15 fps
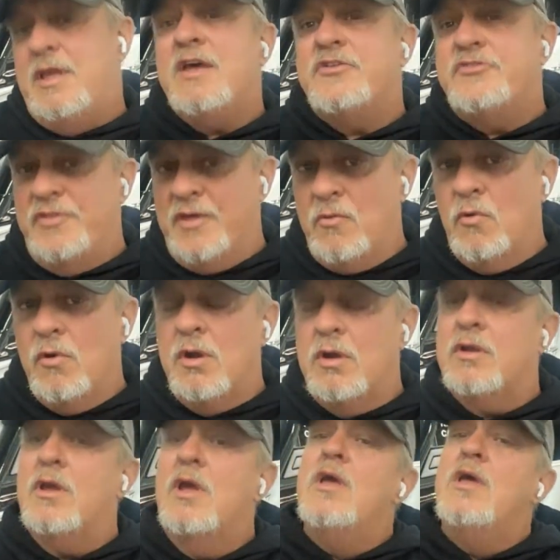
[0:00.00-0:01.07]
yes, they
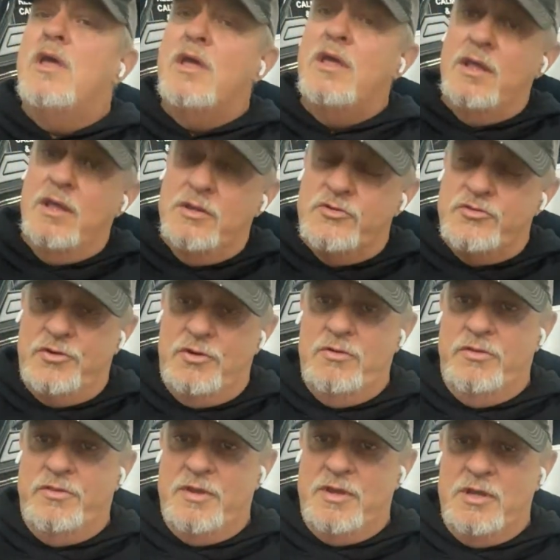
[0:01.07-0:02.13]
work in
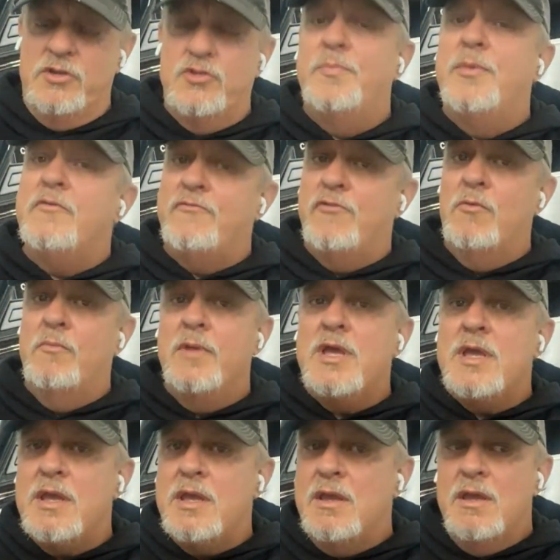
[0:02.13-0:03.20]
certain things, but for
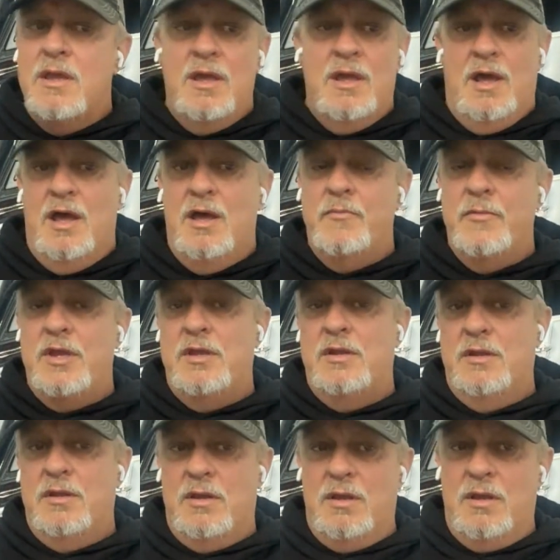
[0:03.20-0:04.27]
me, I
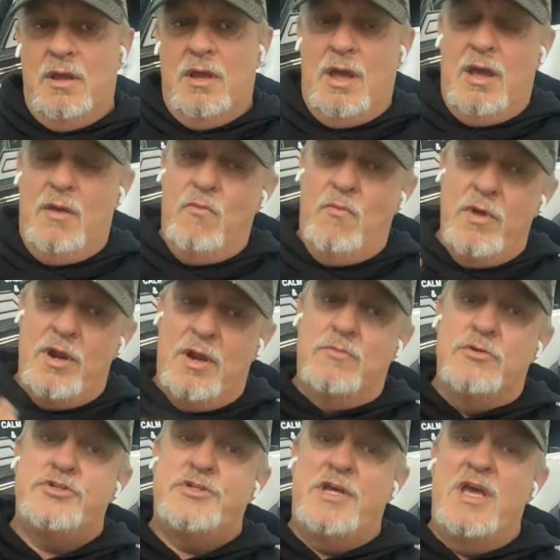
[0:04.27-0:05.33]
mean, when I
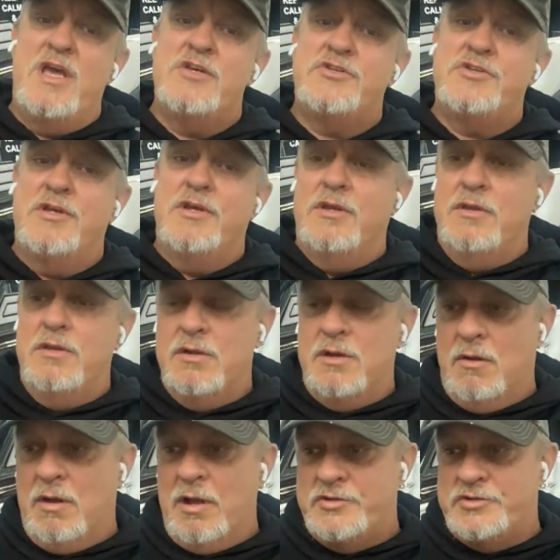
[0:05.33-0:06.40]
was testing,
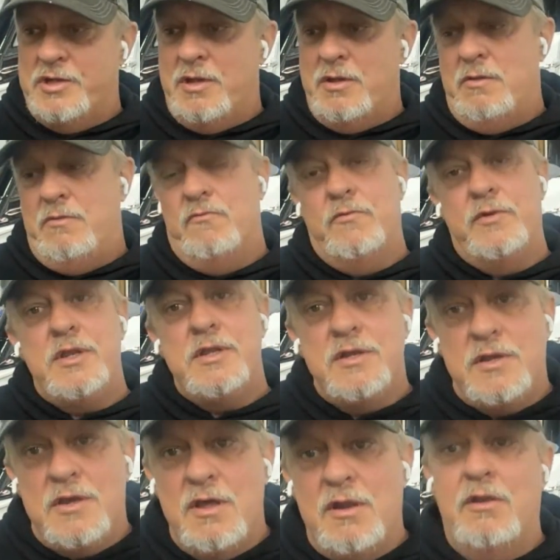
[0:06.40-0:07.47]
I'd say we need to
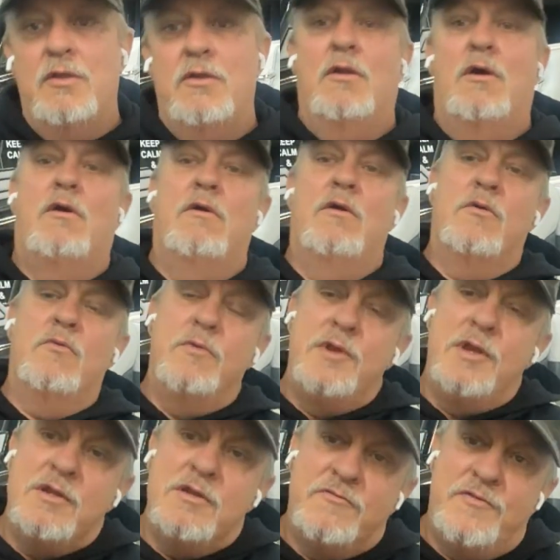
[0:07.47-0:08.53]
cut a little harder. We
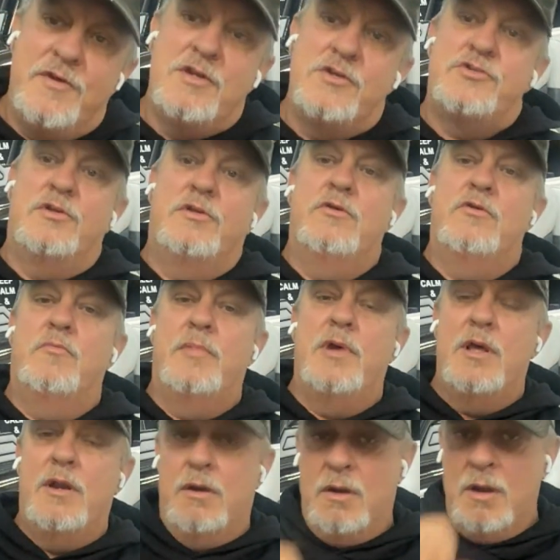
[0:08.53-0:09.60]
need to finish a little
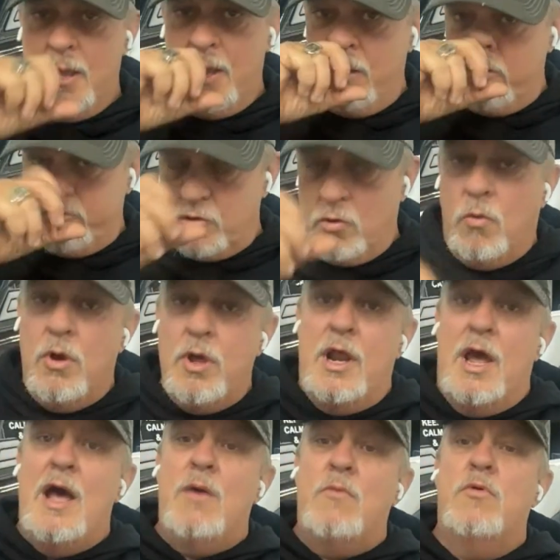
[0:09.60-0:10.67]
better. So what
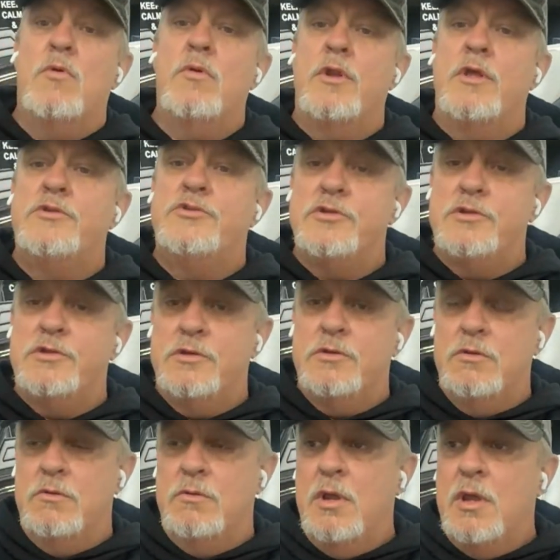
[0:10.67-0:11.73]
I wanted to
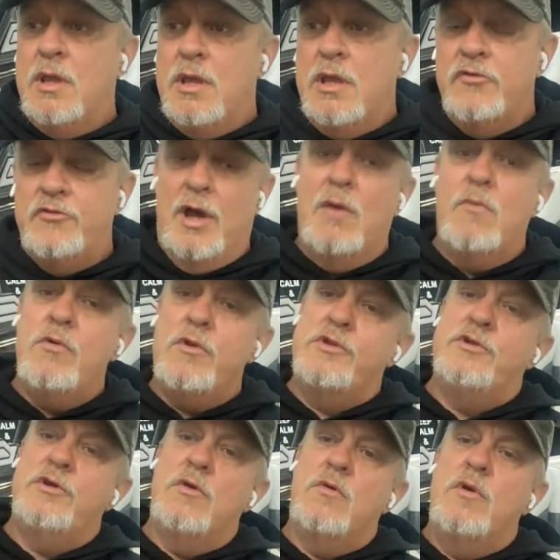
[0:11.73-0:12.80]
do is I wanted
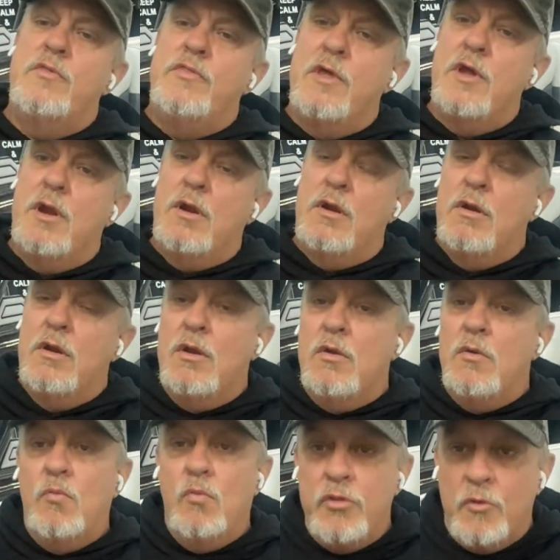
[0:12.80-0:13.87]
to go in there
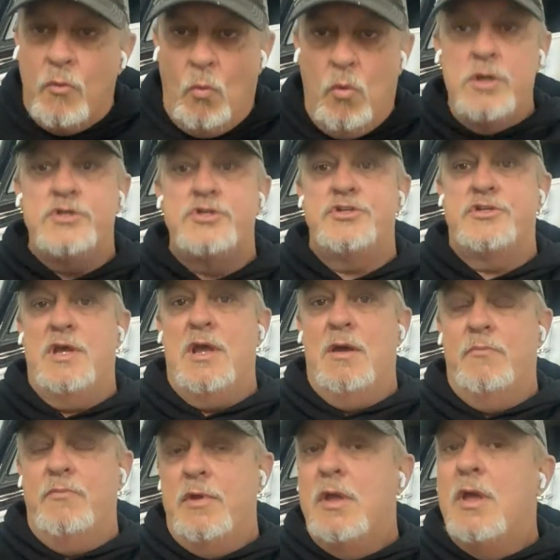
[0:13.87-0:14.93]
with a one
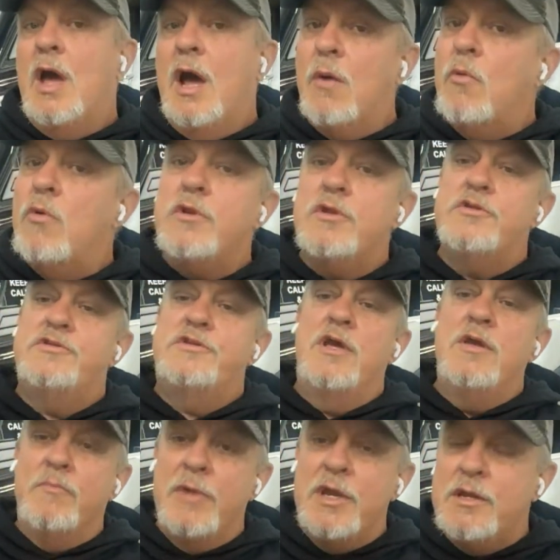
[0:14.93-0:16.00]
step. I wanted to
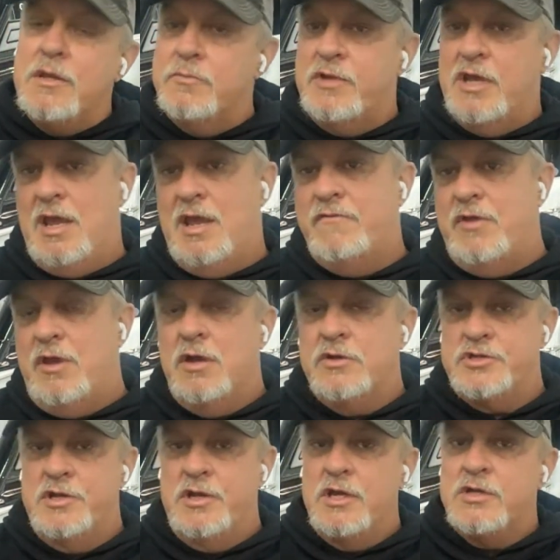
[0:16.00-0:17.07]
take medium to heavy
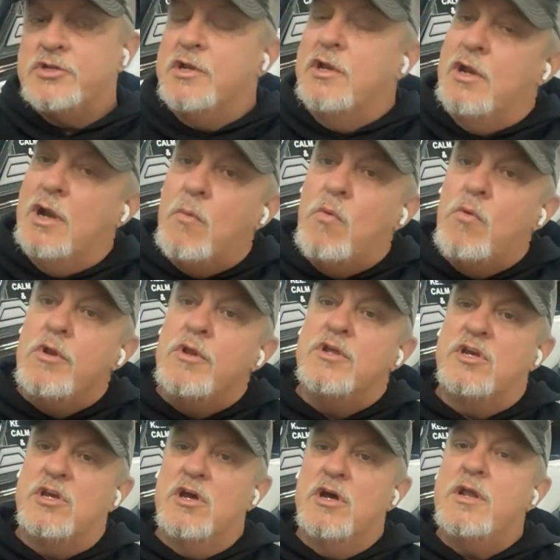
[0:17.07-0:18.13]
oxidation and I wanted
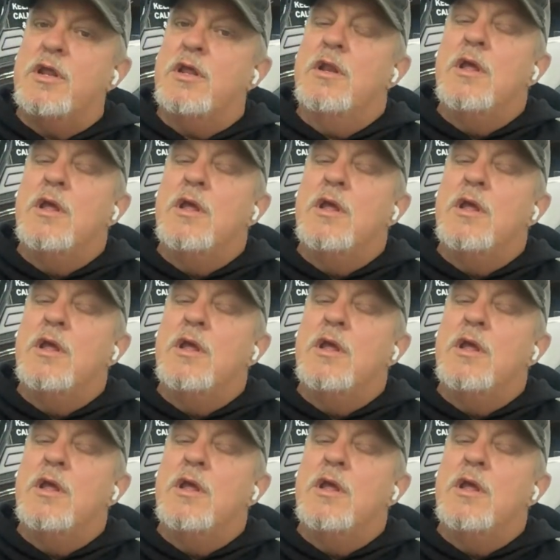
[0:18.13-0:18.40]
to cut it